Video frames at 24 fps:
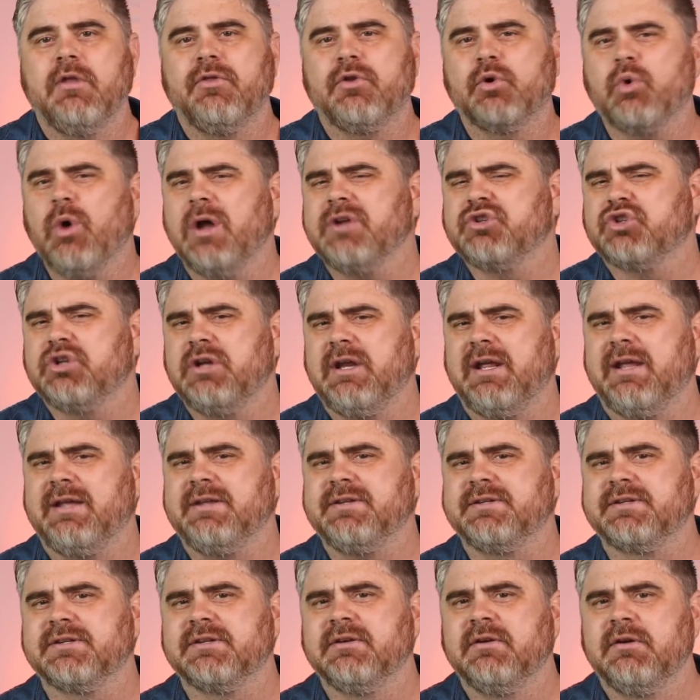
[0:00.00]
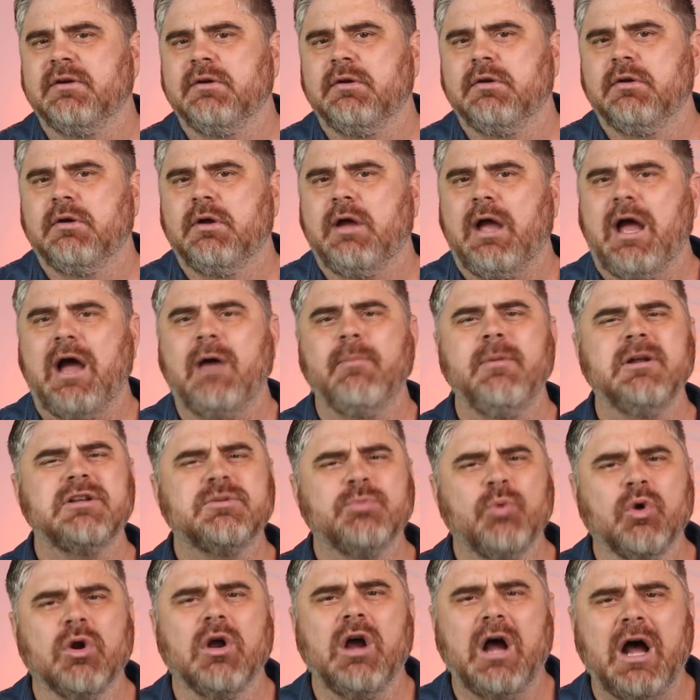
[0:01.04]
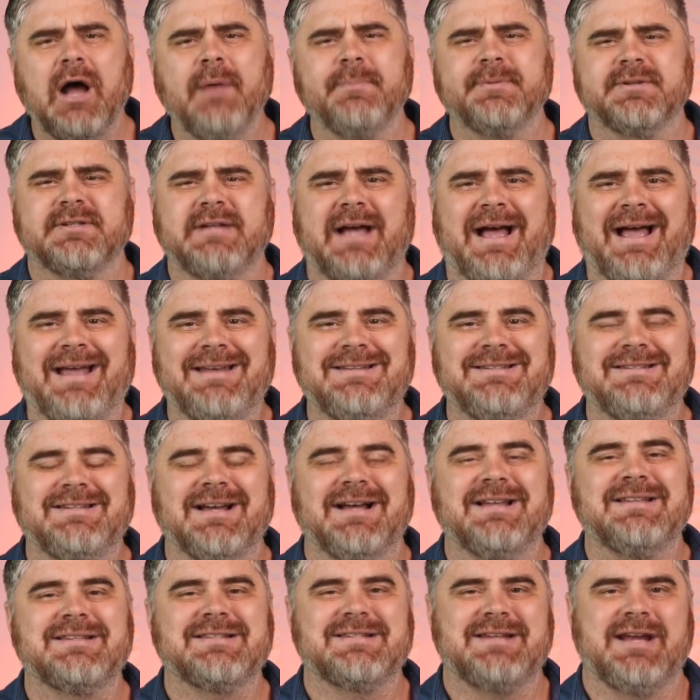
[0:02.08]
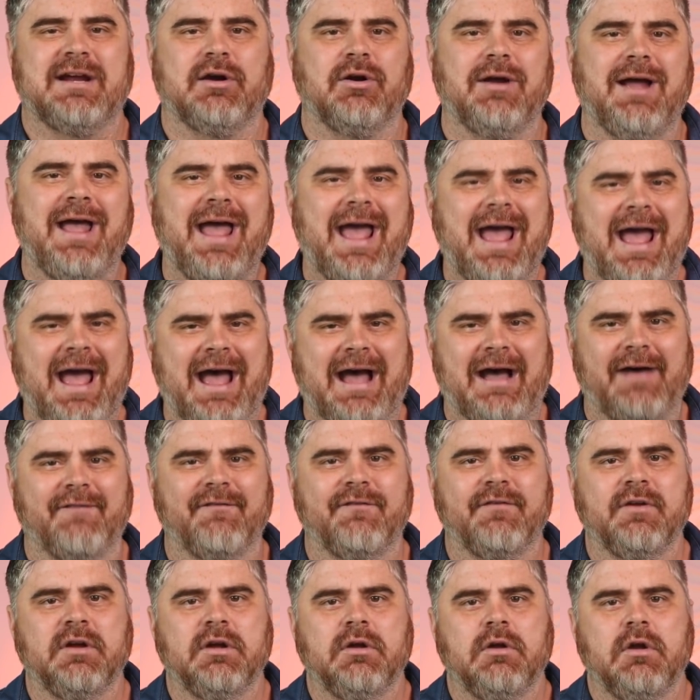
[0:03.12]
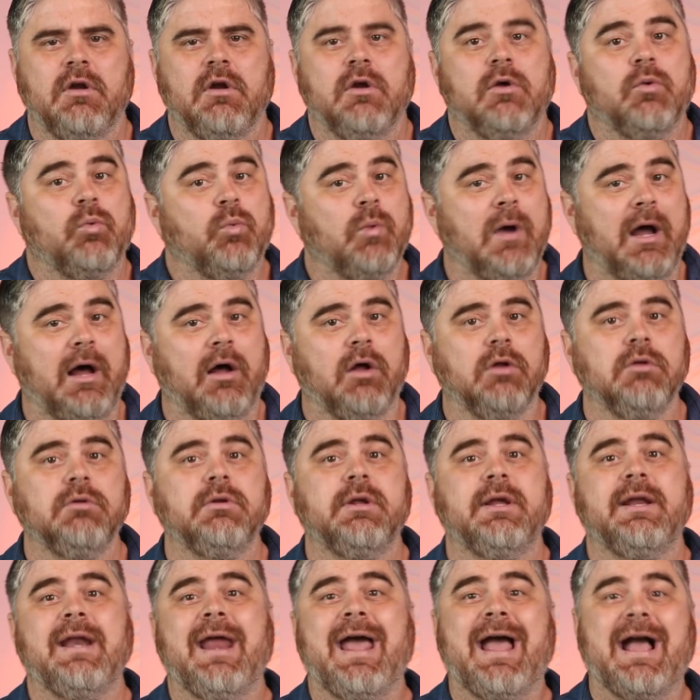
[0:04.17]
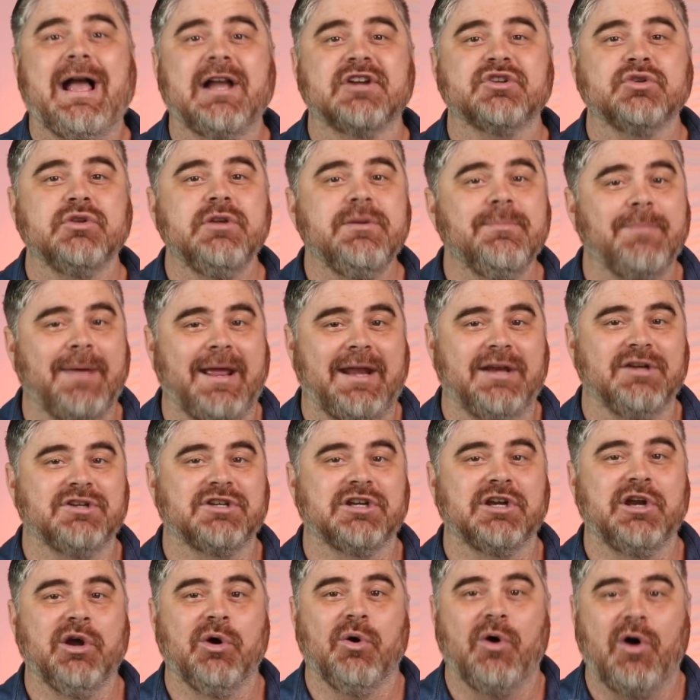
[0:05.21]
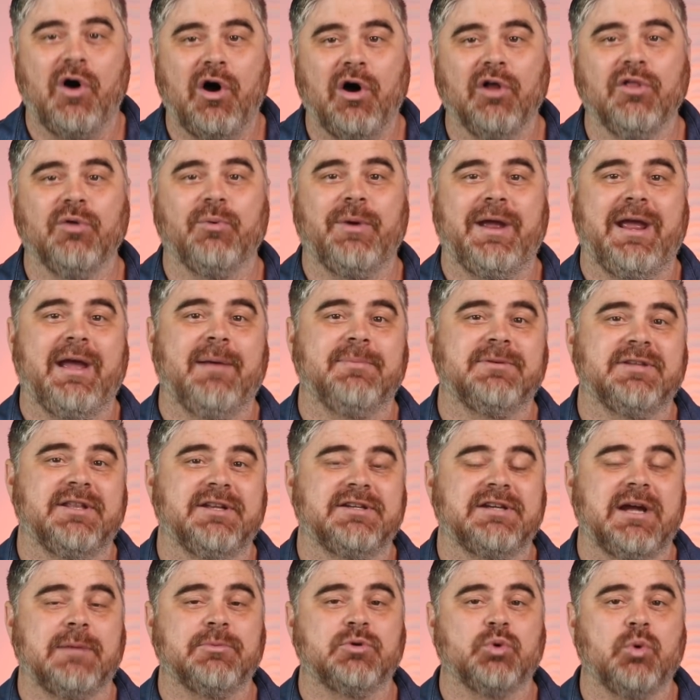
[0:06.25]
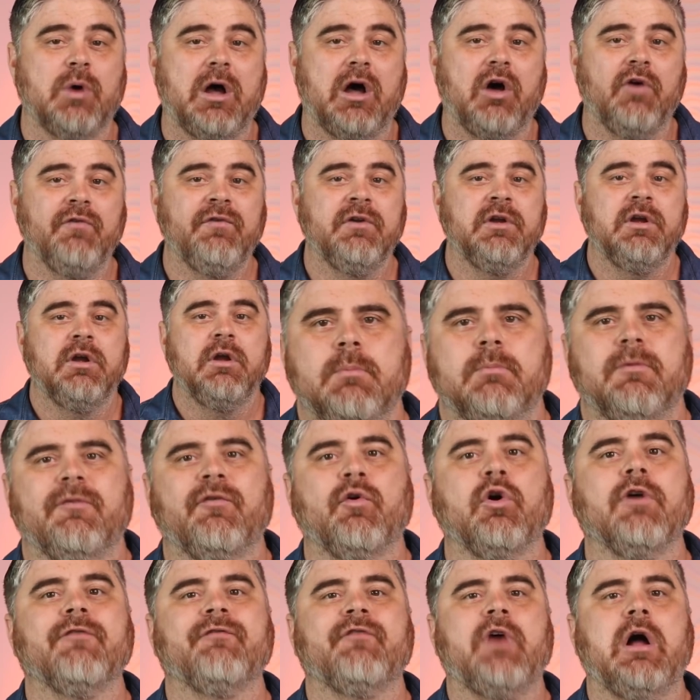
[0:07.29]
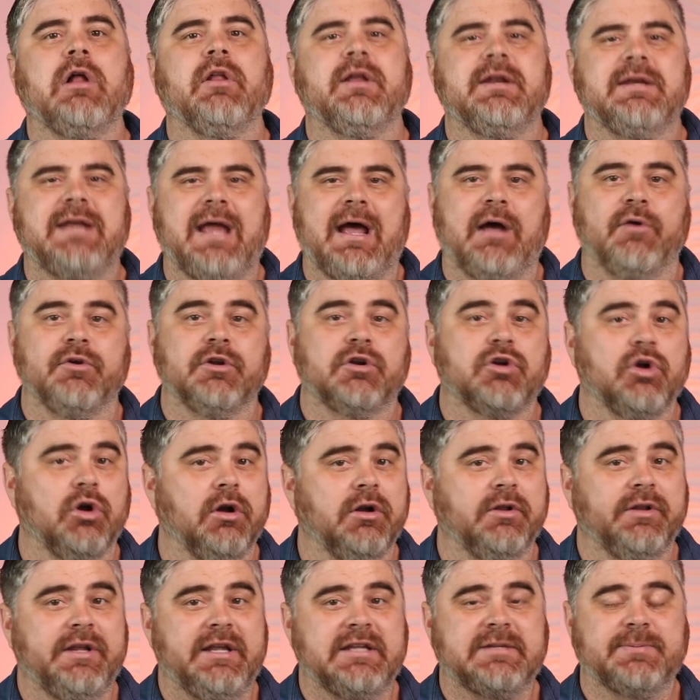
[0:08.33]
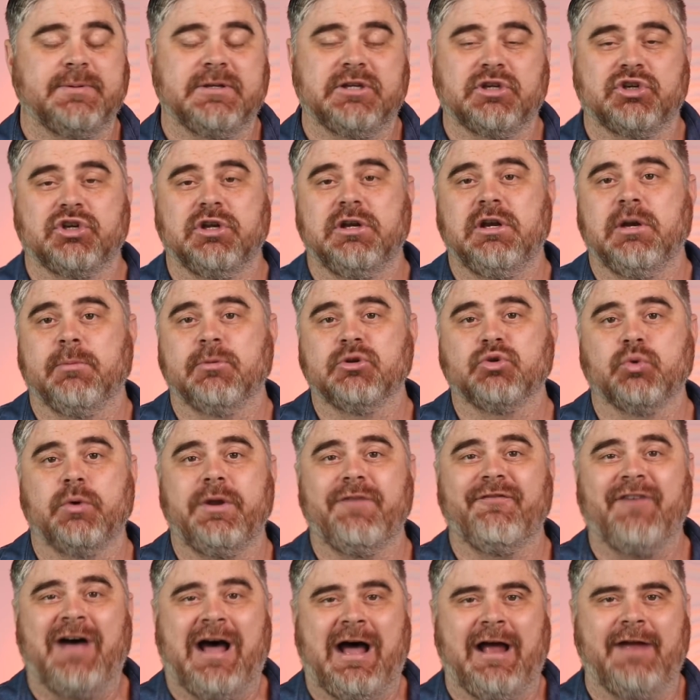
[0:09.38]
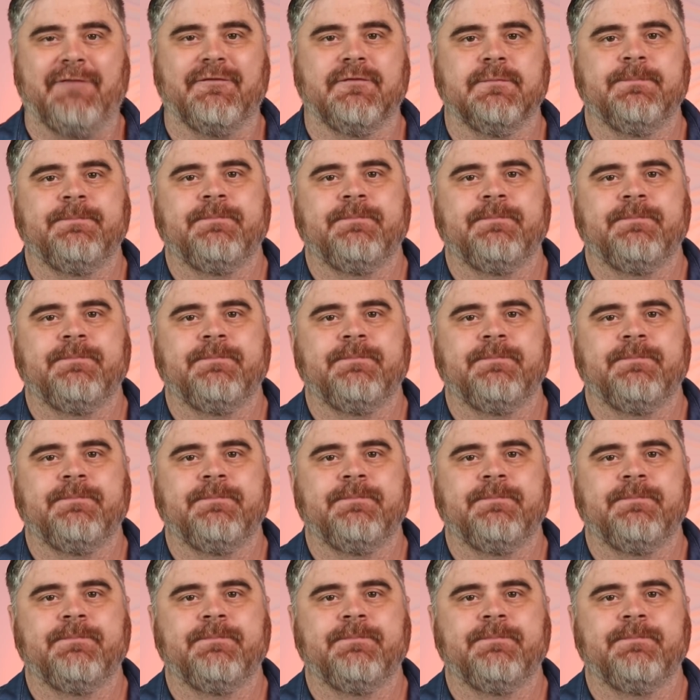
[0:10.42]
The question is how much more upside does Terra have? Well, it actually managed to go all the way up to the top 12 before falling down to currently its position at number 25.